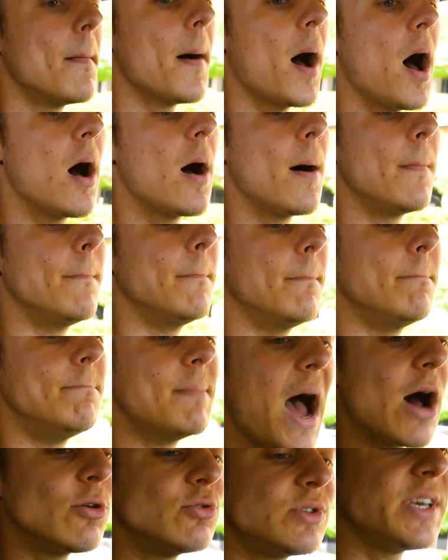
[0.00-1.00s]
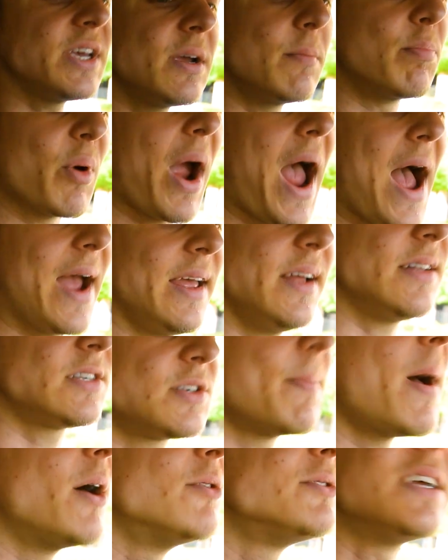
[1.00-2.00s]
mounting
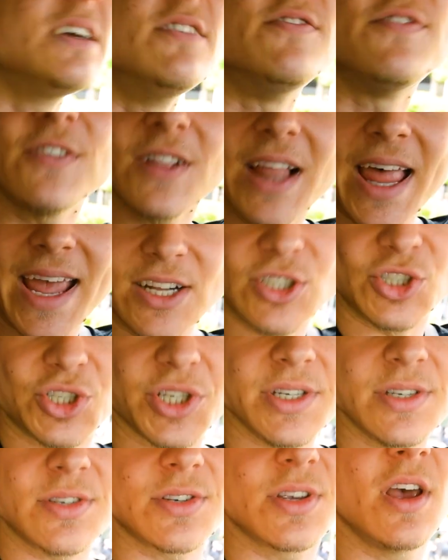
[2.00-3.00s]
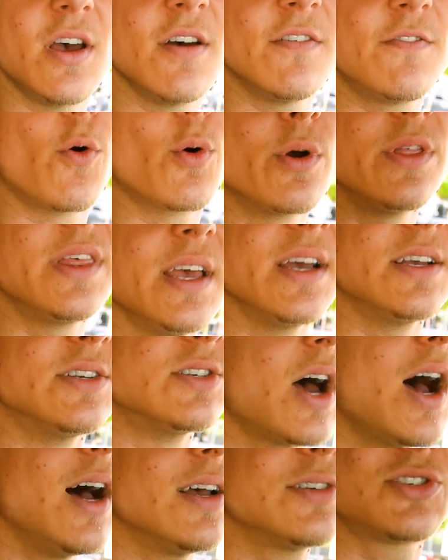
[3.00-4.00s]
brackets, mounting flanges for the
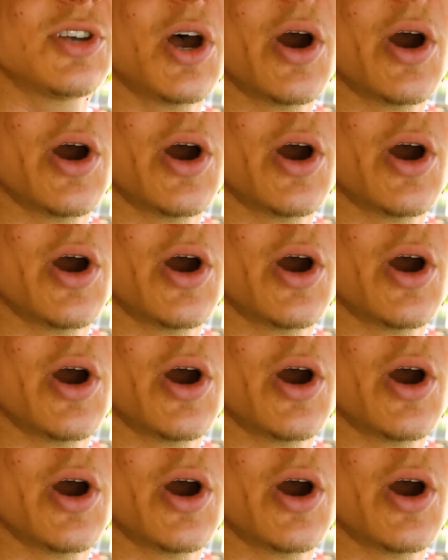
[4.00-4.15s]
exhaust.